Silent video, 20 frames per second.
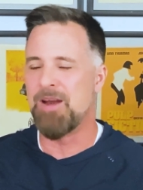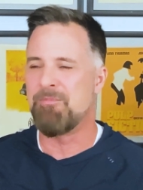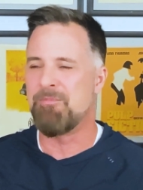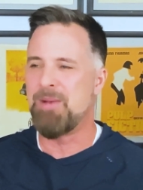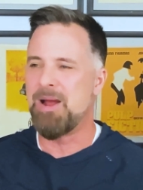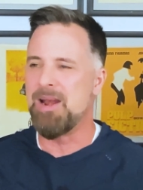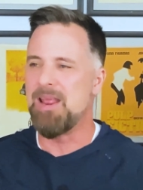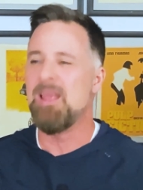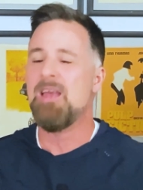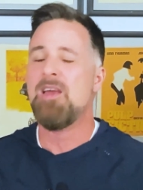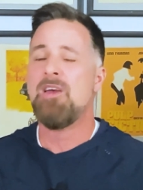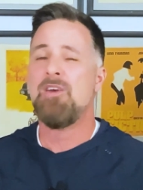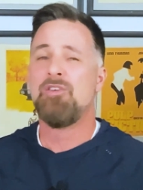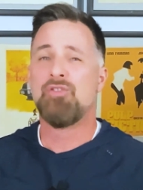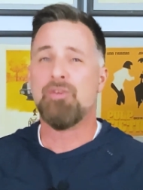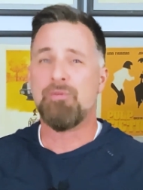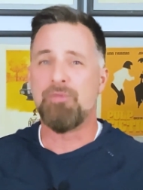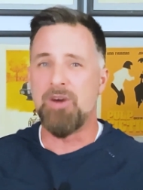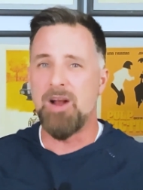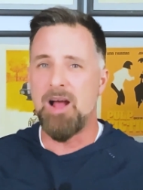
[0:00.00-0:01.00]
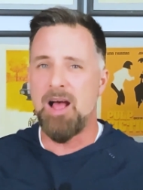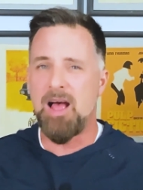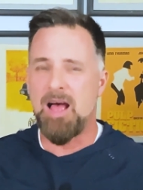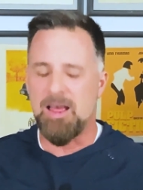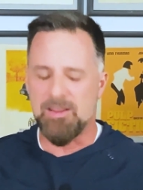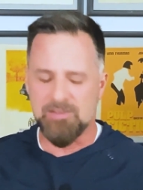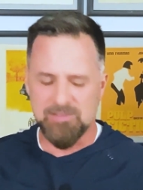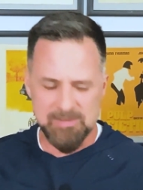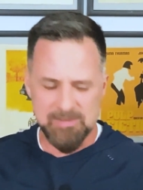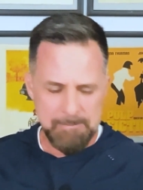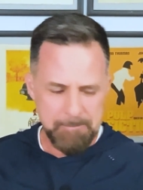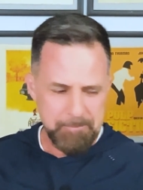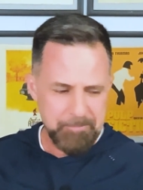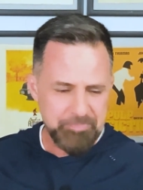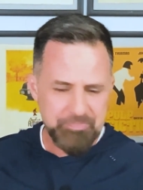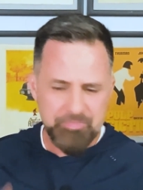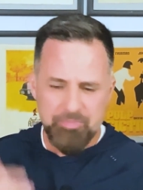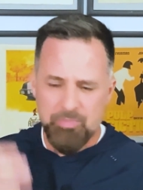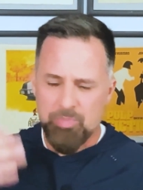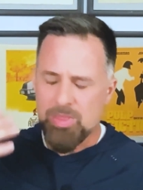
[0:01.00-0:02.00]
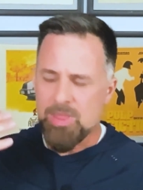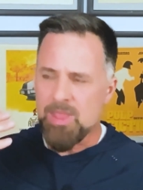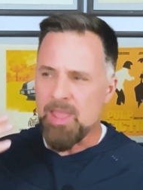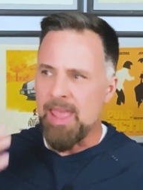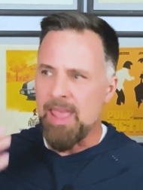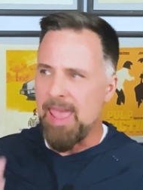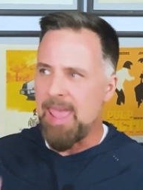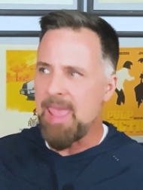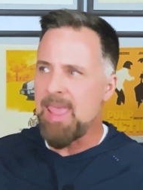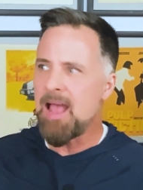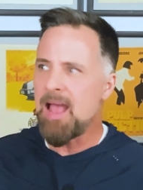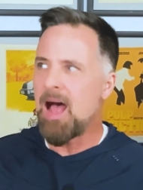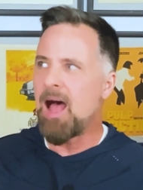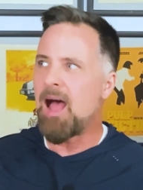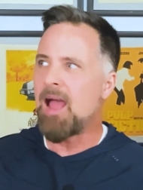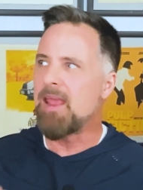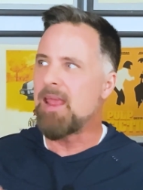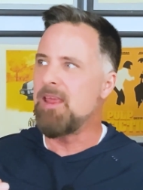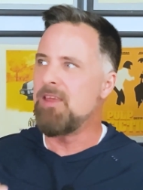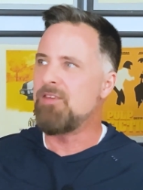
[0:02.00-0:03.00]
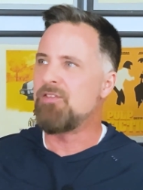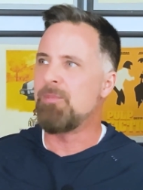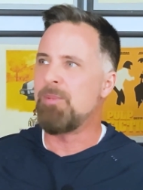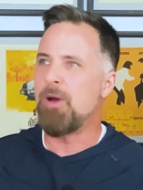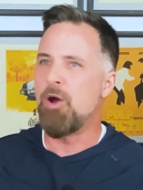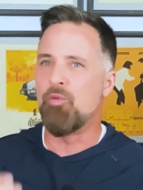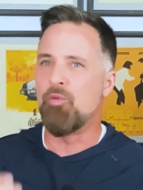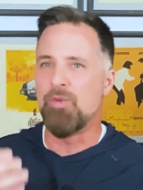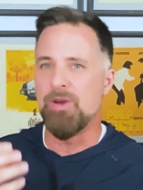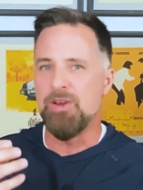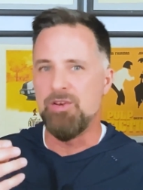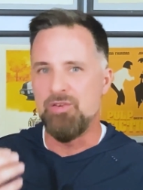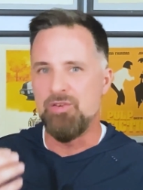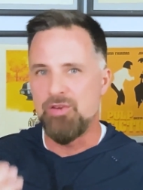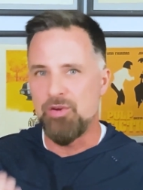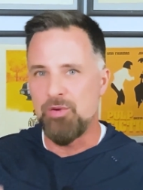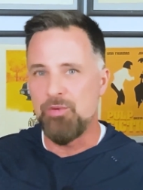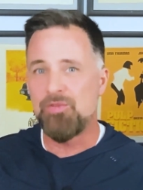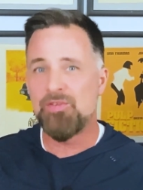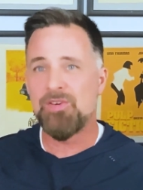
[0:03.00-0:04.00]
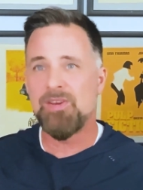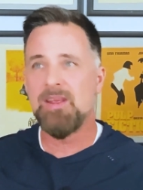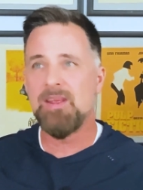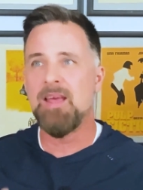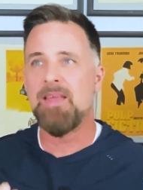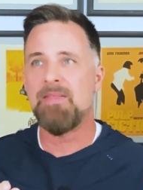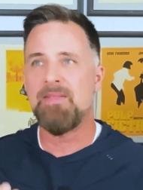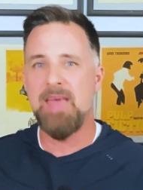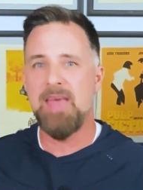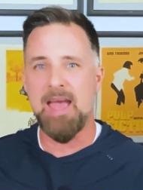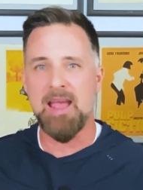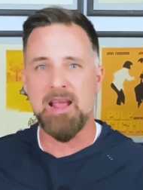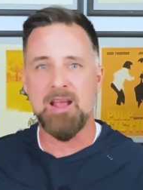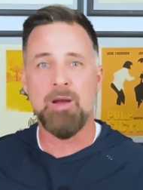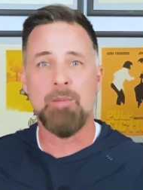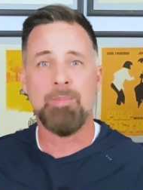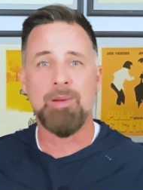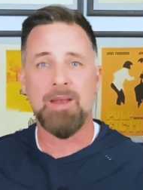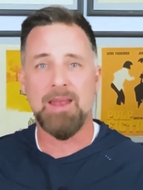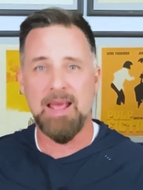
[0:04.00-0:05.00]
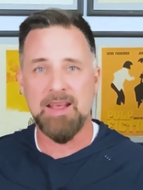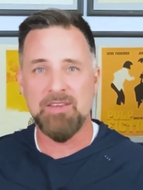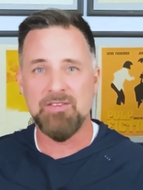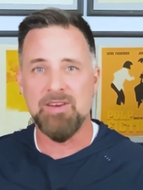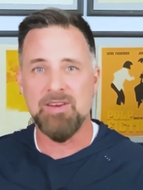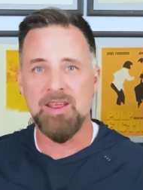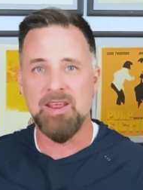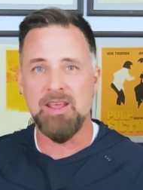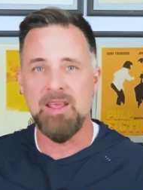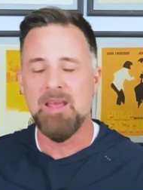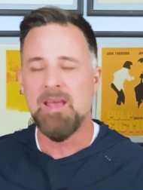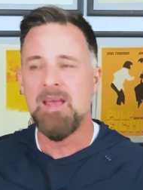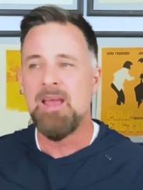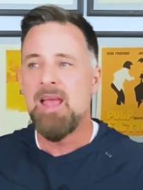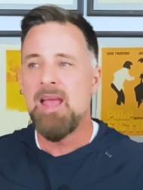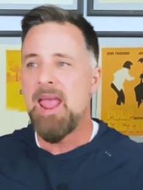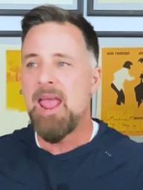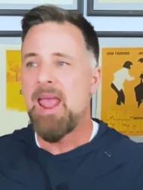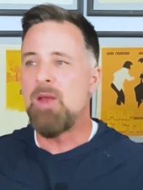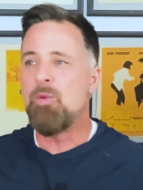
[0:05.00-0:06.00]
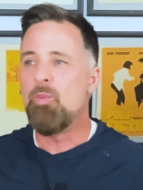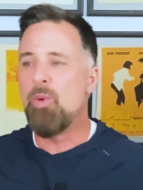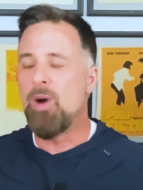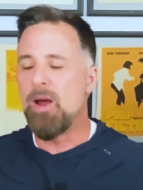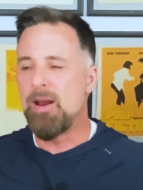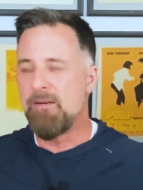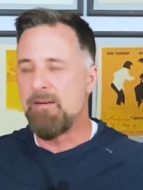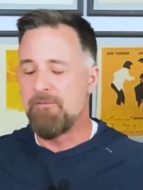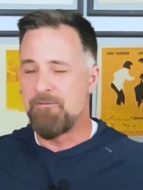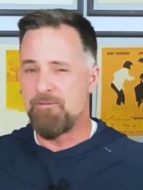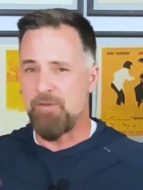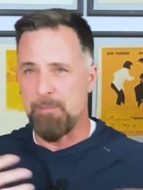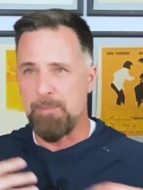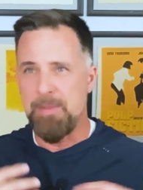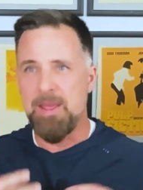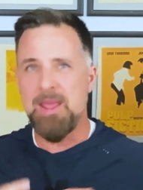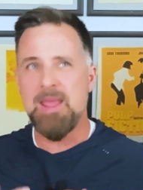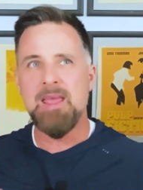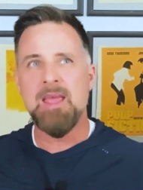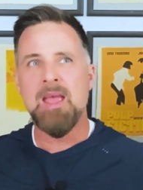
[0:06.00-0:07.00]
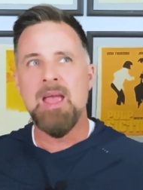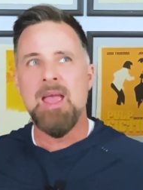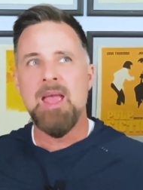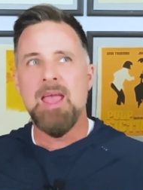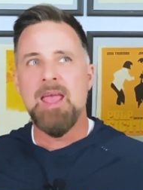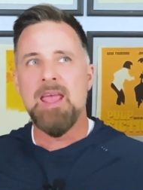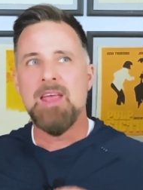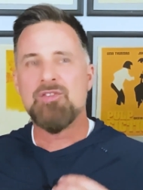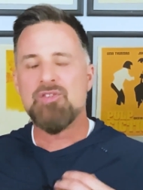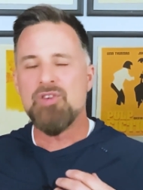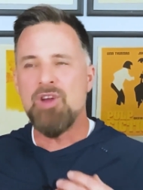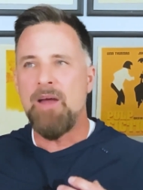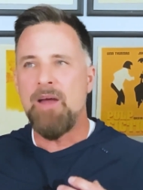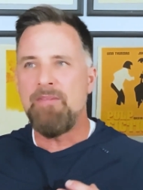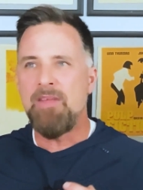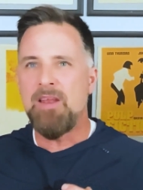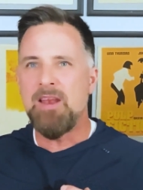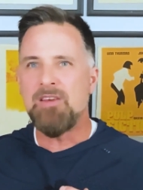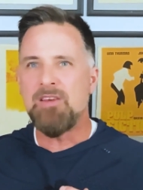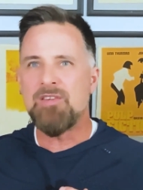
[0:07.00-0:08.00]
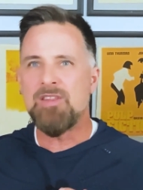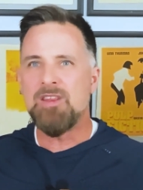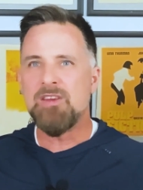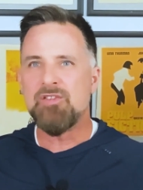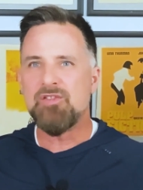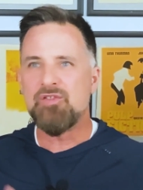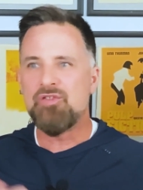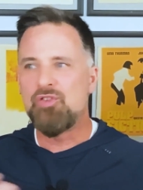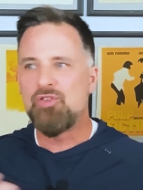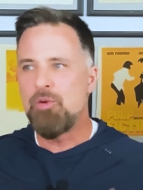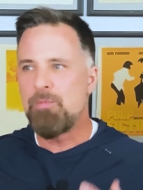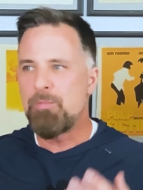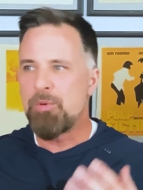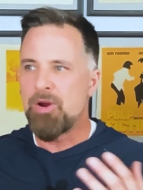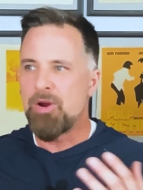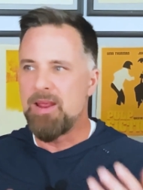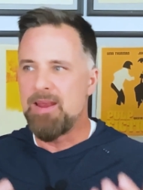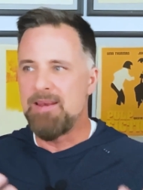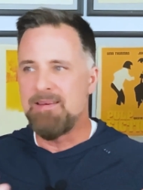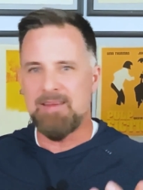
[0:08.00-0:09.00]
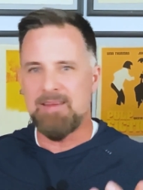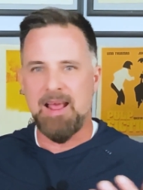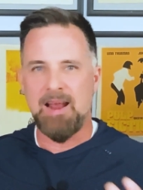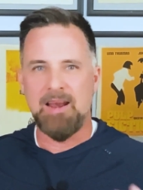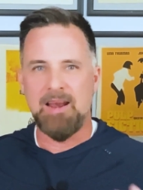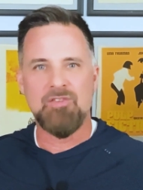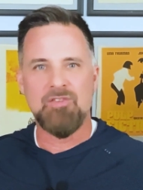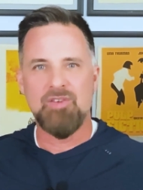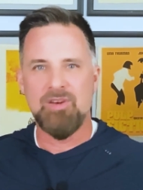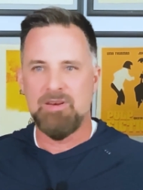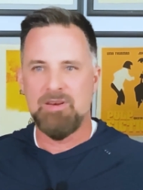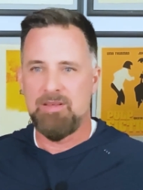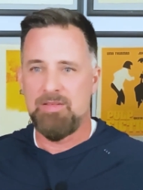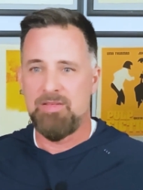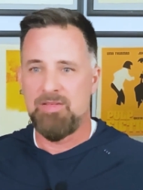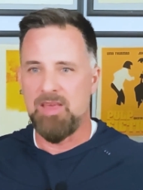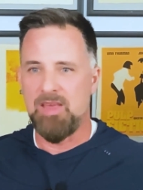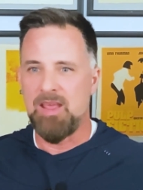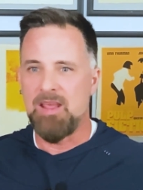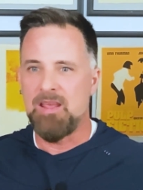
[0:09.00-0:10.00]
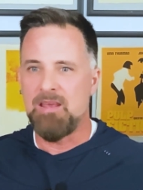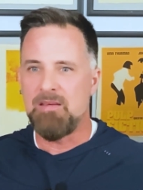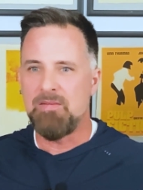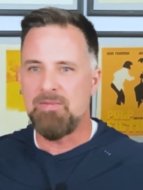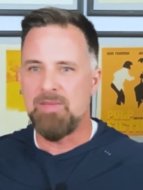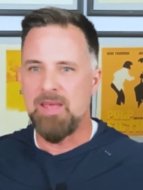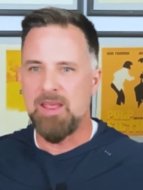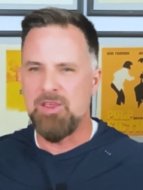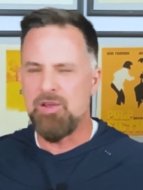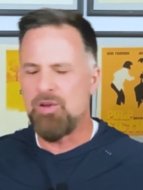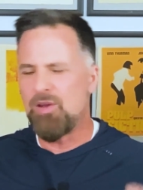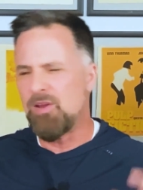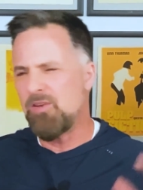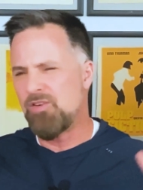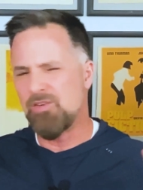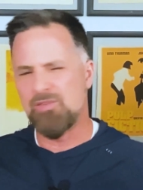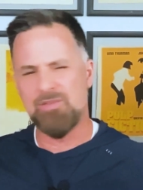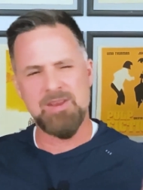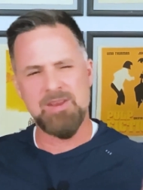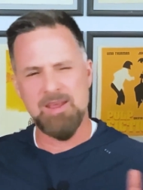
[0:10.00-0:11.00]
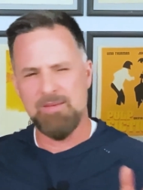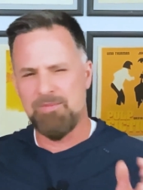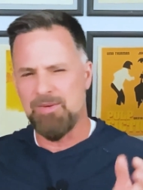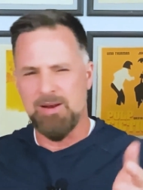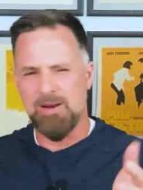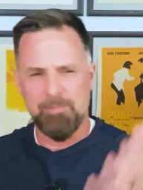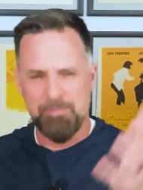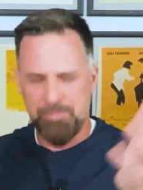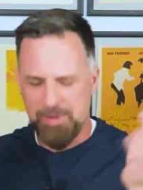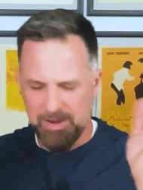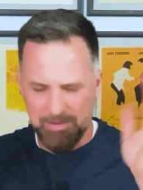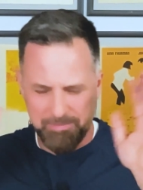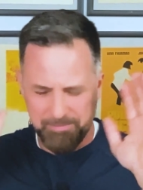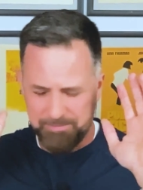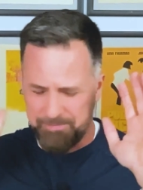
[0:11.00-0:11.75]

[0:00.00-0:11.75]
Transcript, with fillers: of money. So for us, A I is about reducing that complexity. And what, for me, it's not that it's this super intelligent thing that you could just give it a big